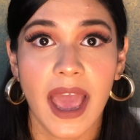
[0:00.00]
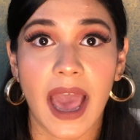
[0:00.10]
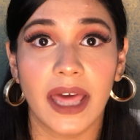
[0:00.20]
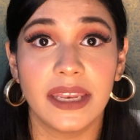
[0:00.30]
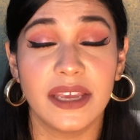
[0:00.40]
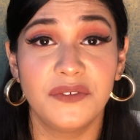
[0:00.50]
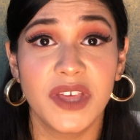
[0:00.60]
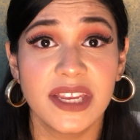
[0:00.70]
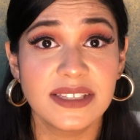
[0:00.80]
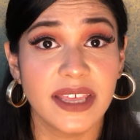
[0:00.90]
And if
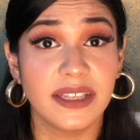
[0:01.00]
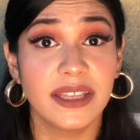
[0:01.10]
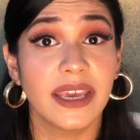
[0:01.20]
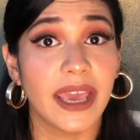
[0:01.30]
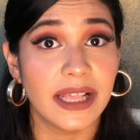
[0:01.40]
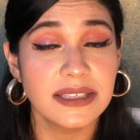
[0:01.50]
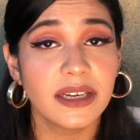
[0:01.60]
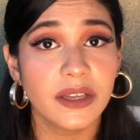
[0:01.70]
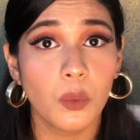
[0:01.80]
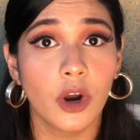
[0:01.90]
there is anything else
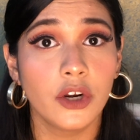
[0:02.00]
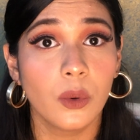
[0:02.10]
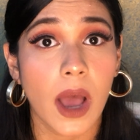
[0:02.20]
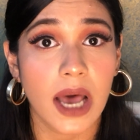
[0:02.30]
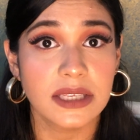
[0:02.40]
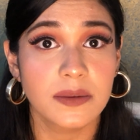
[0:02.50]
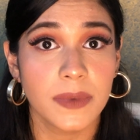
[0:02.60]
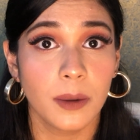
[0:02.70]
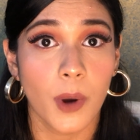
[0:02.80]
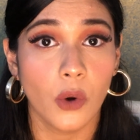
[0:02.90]
that you want to ask
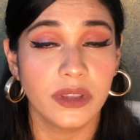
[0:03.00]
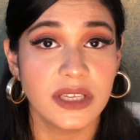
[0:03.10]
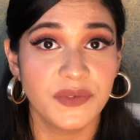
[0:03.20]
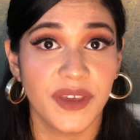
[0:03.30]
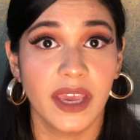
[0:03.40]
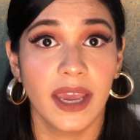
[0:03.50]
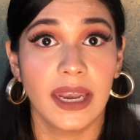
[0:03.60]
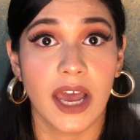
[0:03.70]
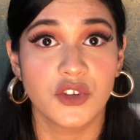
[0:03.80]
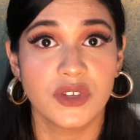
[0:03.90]
me about these fake
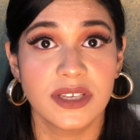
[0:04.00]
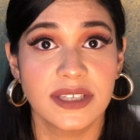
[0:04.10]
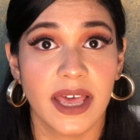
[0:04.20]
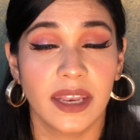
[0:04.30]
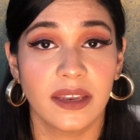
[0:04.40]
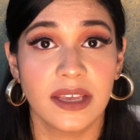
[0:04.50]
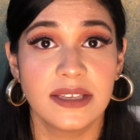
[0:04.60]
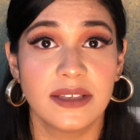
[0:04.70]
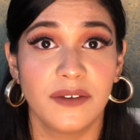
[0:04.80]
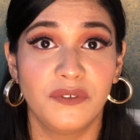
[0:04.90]
eyelashes and
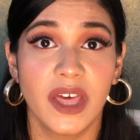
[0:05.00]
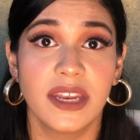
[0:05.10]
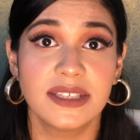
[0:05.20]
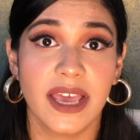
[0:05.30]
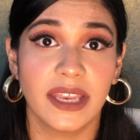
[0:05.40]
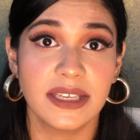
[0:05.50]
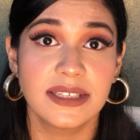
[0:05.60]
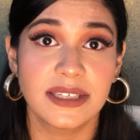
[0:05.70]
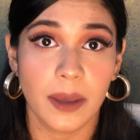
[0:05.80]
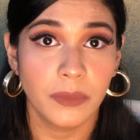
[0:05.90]
is, if there is any
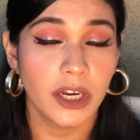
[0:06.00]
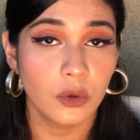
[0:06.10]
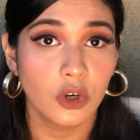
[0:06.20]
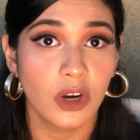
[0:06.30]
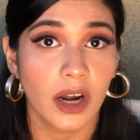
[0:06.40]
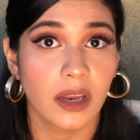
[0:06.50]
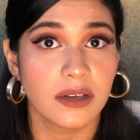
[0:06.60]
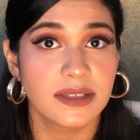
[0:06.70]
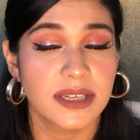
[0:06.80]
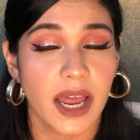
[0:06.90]
step that you would not
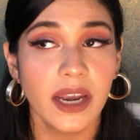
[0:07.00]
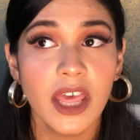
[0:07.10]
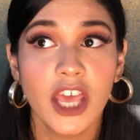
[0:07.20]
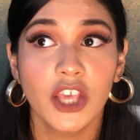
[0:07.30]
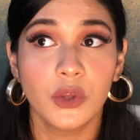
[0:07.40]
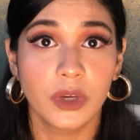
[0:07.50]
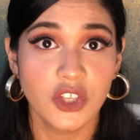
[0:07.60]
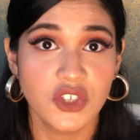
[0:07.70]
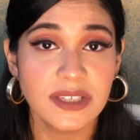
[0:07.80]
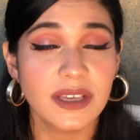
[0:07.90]
understand, you
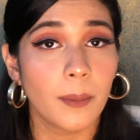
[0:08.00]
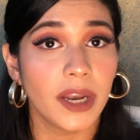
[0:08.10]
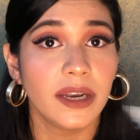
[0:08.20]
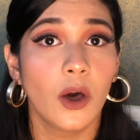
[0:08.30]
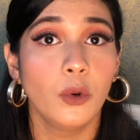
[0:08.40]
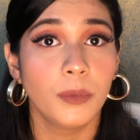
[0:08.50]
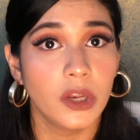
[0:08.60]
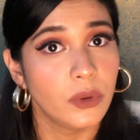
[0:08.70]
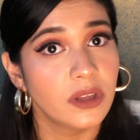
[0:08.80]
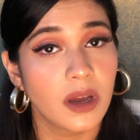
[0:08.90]
can just comment down
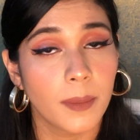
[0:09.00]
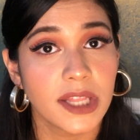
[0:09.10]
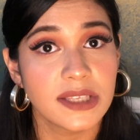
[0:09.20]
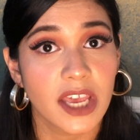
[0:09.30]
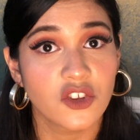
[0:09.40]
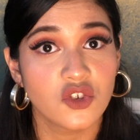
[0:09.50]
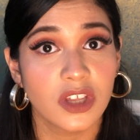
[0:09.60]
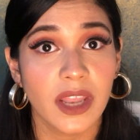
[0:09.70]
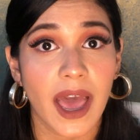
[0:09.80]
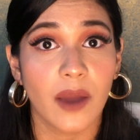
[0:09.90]
below in the comment
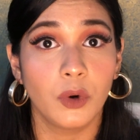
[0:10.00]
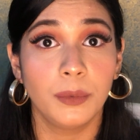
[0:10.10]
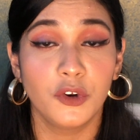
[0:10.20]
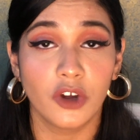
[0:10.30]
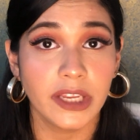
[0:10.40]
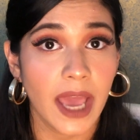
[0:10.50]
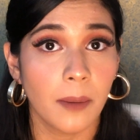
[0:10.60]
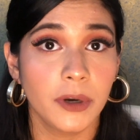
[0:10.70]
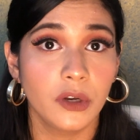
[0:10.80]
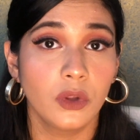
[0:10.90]
section. I would be really
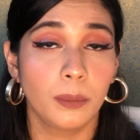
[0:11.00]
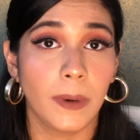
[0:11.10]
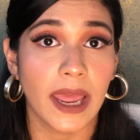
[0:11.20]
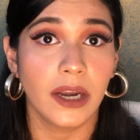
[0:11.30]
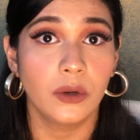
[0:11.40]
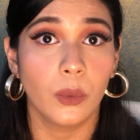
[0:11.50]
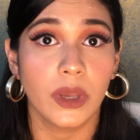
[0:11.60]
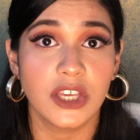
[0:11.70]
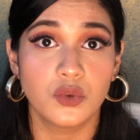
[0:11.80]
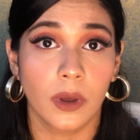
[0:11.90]
happy to reply to
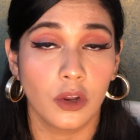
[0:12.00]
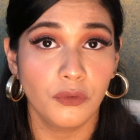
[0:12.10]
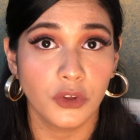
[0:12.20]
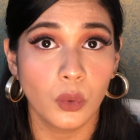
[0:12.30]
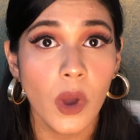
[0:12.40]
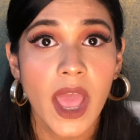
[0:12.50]
each one of you